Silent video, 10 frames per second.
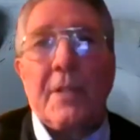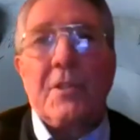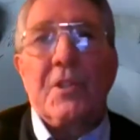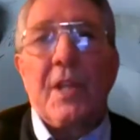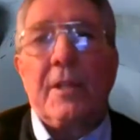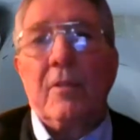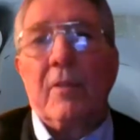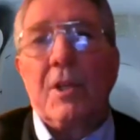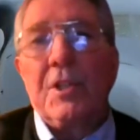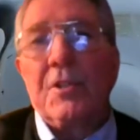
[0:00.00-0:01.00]
Texas Tech
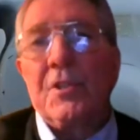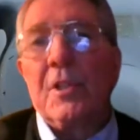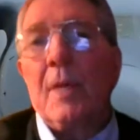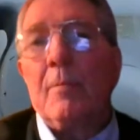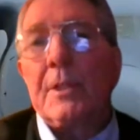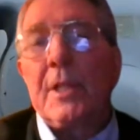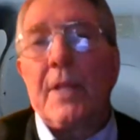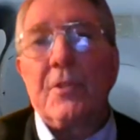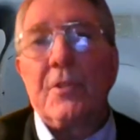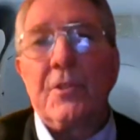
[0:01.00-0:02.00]
University. It's in Lubbock,
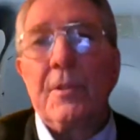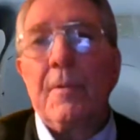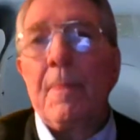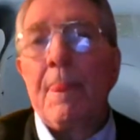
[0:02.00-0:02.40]
Texas.